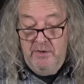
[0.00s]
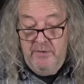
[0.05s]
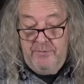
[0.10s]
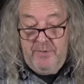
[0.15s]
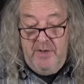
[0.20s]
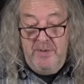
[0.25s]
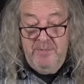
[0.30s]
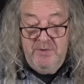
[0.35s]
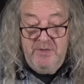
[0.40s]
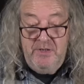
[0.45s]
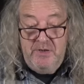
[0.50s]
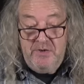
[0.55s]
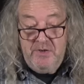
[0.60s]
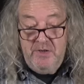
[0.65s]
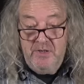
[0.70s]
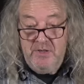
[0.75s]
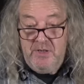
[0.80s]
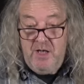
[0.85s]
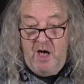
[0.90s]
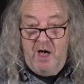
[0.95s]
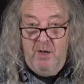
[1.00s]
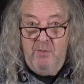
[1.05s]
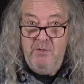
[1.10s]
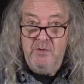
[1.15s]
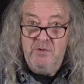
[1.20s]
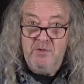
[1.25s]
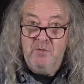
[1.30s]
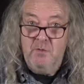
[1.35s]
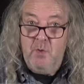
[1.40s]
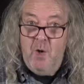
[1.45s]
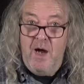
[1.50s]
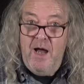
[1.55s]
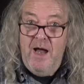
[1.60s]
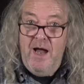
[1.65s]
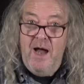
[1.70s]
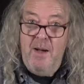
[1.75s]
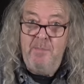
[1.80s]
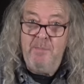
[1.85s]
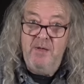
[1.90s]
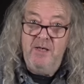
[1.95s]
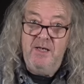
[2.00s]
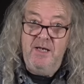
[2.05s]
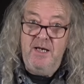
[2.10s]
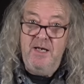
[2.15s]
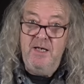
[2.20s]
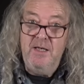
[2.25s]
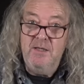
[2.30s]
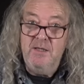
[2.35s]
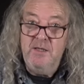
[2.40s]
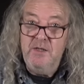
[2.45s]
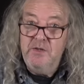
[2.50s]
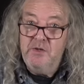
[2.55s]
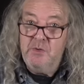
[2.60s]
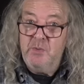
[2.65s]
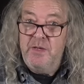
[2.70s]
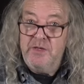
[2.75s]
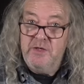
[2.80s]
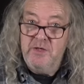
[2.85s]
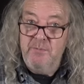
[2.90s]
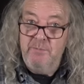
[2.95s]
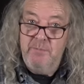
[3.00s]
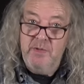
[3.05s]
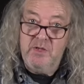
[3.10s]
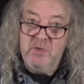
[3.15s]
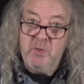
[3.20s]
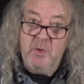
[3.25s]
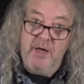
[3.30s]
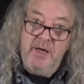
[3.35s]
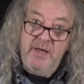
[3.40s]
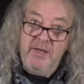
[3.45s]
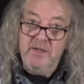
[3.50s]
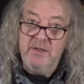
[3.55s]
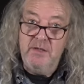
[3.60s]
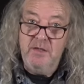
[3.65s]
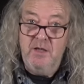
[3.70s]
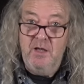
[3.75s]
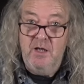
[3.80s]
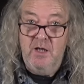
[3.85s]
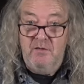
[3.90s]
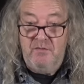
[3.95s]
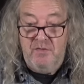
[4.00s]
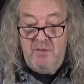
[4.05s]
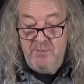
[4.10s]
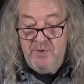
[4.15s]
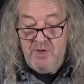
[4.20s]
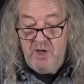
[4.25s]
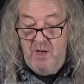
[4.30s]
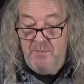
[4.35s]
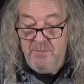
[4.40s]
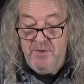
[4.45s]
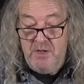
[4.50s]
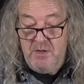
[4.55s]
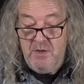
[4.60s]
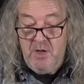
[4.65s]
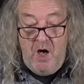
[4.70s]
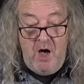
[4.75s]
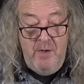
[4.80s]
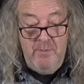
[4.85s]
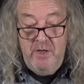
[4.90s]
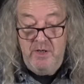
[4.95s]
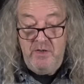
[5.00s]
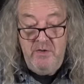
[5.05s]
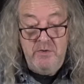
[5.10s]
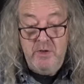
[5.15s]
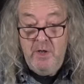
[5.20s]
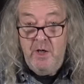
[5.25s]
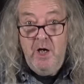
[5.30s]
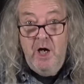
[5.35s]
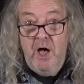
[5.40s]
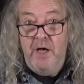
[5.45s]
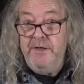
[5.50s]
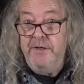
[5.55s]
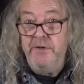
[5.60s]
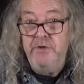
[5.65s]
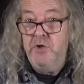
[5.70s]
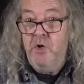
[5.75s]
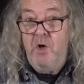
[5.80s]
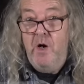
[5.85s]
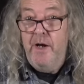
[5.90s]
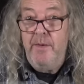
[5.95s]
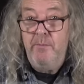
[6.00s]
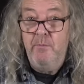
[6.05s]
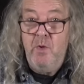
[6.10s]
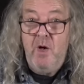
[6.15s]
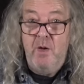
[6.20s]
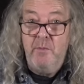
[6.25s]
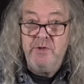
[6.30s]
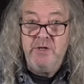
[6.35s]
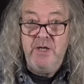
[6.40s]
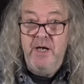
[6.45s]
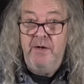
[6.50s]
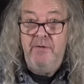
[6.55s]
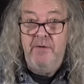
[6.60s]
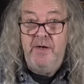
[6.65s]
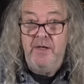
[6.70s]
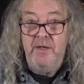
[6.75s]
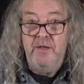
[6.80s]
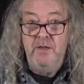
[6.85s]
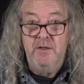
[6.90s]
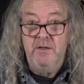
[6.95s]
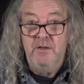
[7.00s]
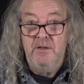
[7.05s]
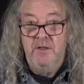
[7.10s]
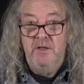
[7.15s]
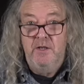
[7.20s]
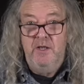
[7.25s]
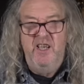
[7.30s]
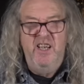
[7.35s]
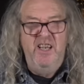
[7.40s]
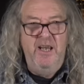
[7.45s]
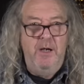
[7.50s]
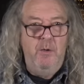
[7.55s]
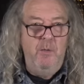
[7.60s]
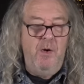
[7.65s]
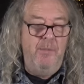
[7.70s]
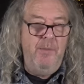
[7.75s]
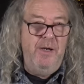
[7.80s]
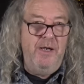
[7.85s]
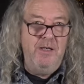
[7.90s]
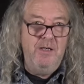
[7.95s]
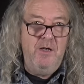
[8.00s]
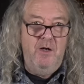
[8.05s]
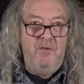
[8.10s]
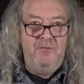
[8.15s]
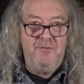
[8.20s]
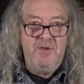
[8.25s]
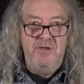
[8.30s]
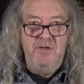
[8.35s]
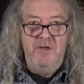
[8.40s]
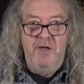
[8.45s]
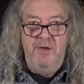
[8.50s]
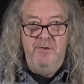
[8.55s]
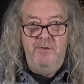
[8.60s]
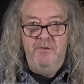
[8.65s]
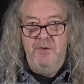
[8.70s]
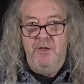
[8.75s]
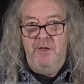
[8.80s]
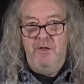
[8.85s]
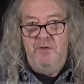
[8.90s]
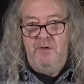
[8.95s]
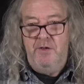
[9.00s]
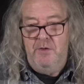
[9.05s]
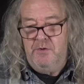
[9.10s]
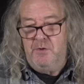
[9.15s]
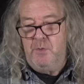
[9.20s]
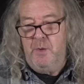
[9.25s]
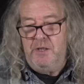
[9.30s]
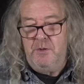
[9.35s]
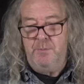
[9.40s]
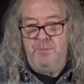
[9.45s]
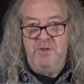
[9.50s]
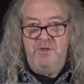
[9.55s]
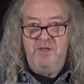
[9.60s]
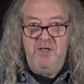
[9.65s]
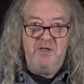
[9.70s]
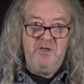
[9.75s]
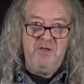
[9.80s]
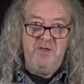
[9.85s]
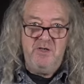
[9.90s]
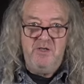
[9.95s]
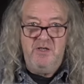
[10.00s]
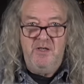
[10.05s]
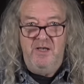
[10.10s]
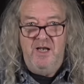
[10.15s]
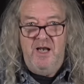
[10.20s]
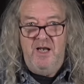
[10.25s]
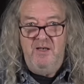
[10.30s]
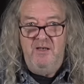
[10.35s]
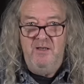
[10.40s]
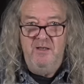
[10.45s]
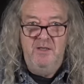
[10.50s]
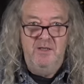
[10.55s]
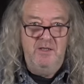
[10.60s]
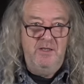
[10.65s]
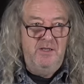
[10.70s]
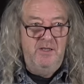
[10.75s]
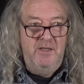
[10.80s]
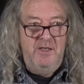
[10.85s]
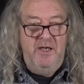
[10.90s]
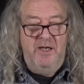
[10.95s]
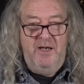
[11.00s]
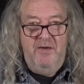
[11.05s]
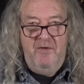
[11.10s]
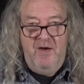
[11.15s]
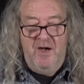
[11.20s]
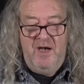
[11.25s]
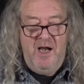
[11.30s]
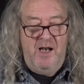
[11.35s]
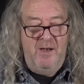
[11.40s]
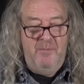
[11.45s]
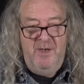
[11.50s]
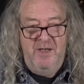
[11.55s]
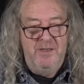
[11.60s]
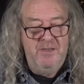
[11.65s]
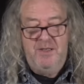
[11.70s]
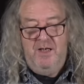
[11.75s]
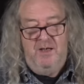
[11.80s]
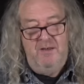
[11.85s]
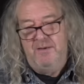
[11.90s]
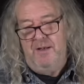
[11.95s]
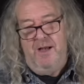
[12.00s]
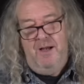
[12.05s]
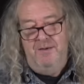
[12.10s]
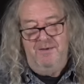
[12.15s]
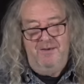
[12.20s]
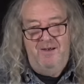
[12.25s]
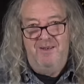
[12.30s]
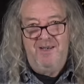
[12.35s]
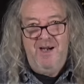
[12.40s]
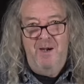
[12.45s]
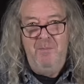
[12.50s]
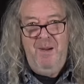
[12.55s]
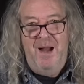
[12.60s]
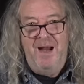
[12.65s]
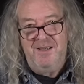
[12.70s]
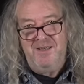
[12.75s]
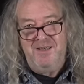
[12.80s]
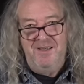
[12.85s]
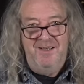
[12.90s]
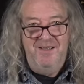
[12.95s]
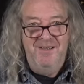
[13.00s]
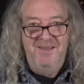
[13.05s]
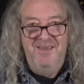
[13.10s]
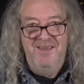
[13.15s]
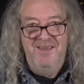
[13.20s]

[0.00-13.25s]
Three positions that I was quite happily switching between from time to time and enjoying what I was hearing. You know what I mean? Often you switch positions and then you give it a couple of minutes, go, oh, no, I'll go back to